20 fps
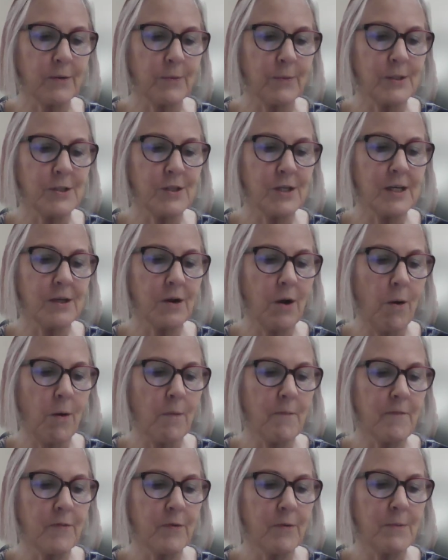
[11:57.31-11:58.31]
which hit
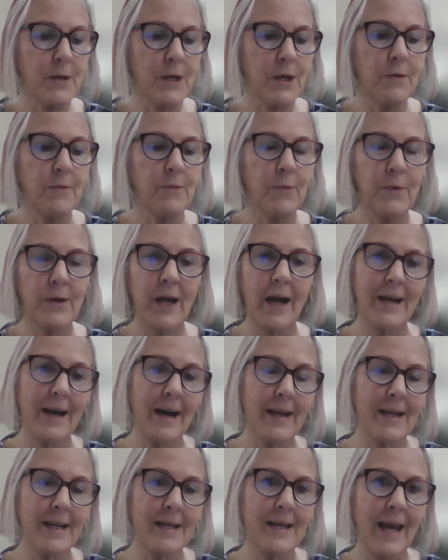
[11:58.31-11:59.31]
home for me. When I
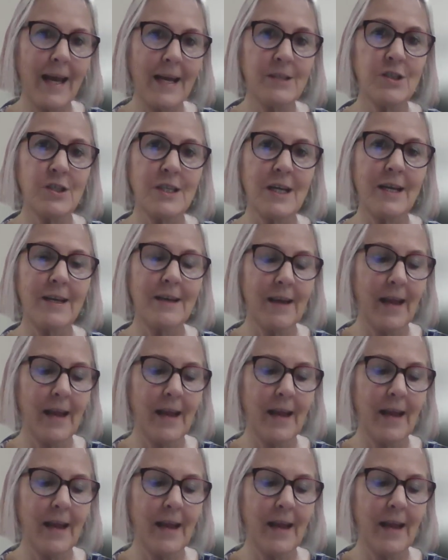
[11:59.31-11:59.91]
got engaged at